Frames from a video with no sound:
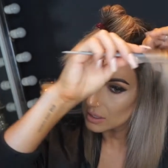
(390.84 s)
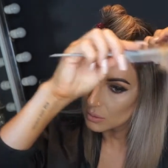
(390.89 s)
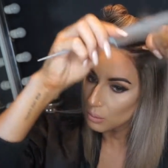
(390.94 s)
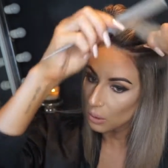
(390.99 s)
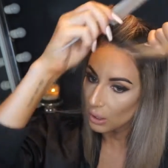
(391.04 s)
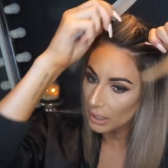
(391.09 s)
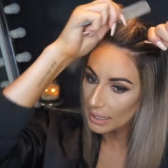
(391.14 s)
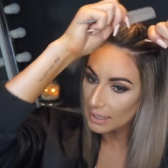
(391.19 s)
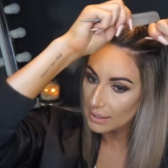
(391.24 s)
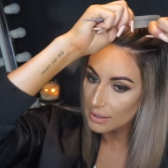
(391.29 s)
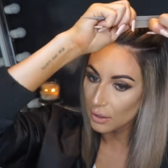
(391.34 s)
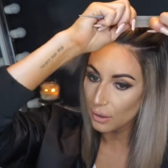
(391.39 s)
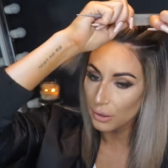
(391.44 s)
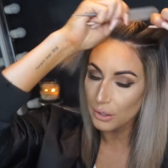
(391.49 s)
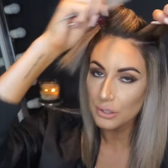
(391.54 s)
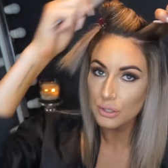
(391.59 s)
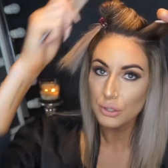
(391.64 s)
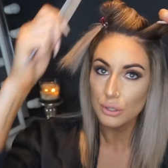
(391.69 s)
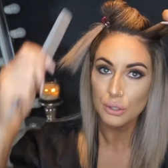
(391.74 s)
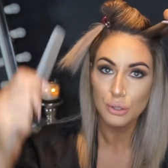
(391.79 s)
is what is
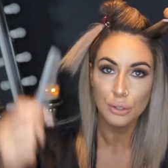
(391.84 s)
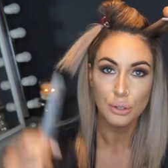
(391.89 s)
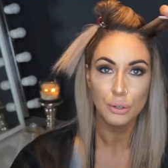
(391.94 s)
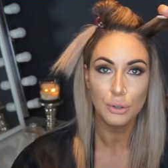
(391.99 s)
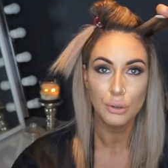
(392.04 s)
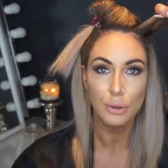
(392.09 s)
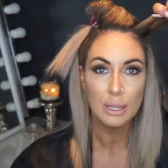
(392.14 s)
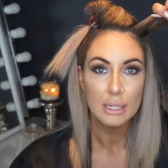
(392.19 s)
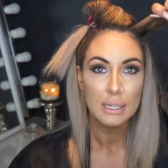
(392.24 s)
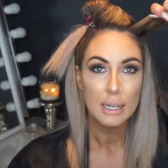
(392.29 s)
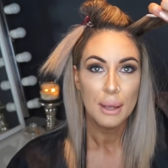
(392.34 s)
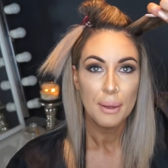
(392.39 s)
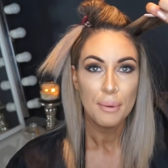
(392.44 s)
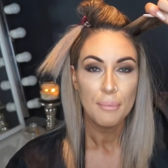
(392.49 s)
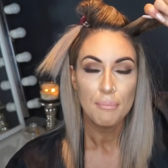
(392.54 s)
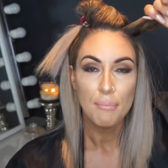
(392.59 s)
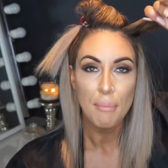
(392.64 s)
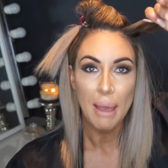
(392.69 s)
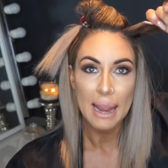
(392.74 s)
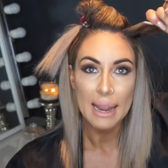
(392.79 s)
going to
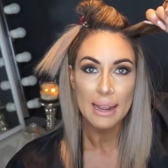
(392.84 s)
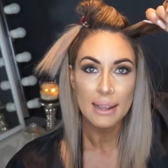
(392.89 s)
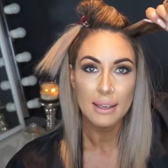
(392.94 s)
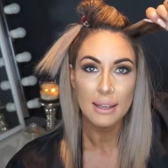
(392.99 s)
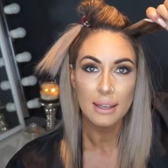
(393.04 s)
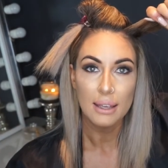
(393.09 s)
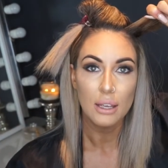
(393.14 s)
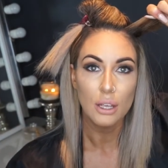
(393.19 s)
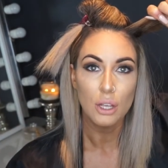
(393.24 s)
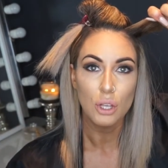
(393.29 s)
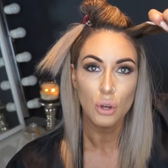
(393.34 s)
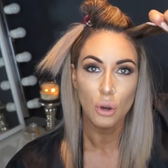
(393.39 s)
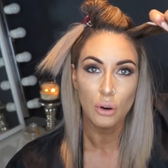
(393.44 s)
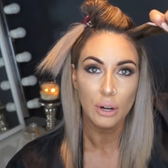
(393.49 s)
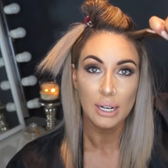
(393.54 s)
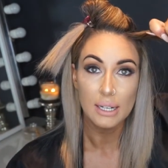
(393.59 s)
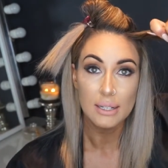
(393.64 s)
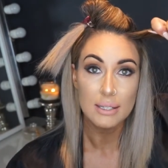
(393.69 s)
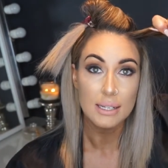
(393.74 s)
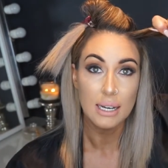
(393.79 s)
make your
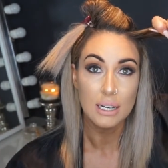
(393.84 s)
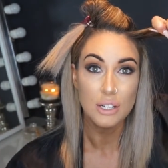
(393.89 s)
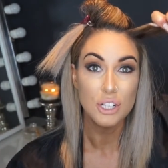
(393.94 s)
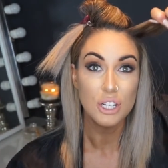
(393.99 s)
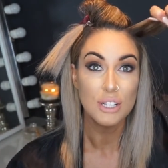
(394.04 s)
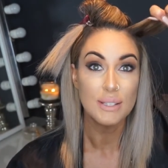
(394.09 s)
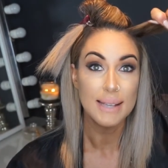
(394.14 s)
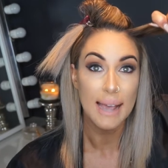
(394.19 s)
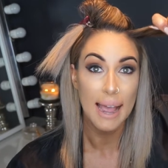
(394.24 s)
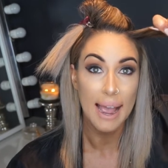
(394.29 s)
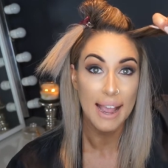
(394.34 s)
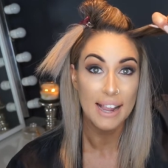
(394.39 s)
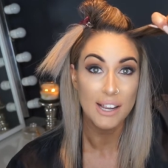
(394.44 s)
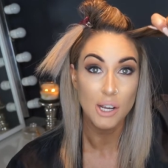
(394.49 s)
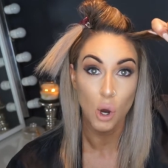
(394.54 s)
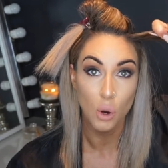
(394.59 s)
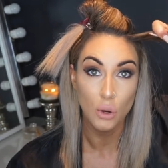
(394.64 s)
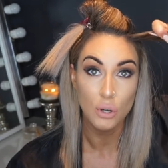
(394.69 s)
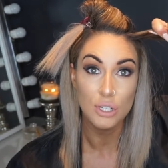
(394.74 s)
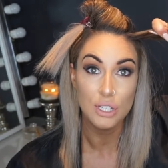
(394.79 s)
extensions hang
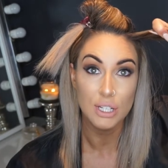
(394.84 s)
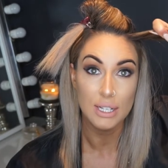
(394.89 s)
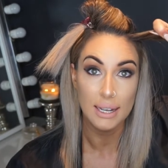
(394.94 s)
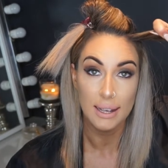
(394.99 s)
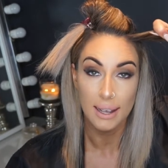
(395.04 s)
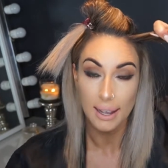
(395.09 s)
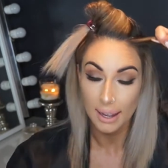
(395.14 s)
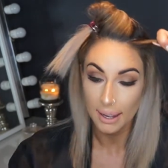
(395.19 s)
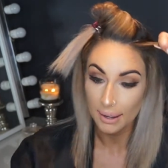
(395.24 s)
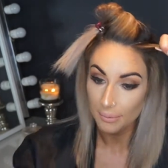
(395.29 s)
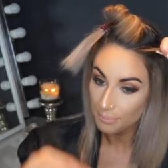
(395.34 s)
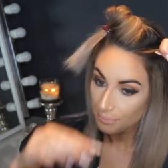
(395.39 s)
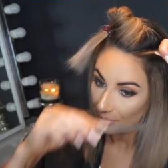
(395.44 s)
onto your hair.